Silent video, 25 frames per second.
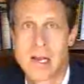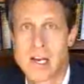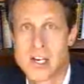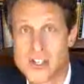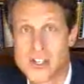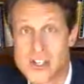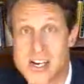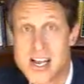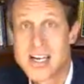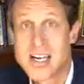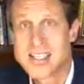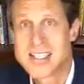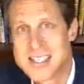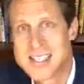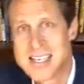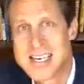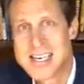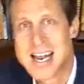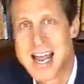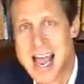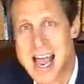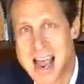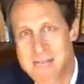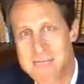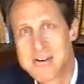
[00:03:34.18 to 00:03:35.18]
She had
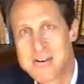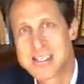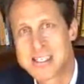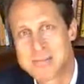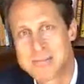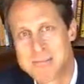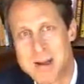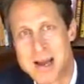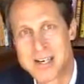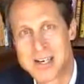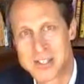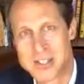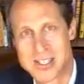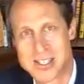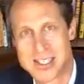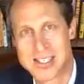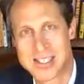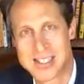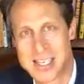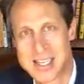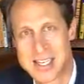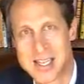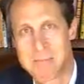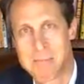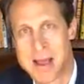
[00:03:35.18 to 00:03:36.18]
seen every
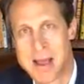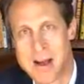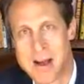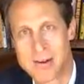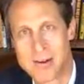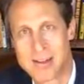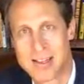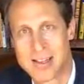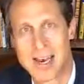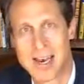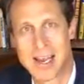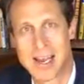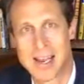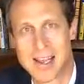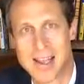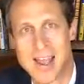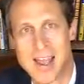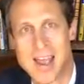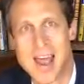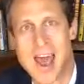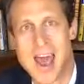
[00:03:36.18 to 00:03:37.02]
specialist at the Mayo Clinic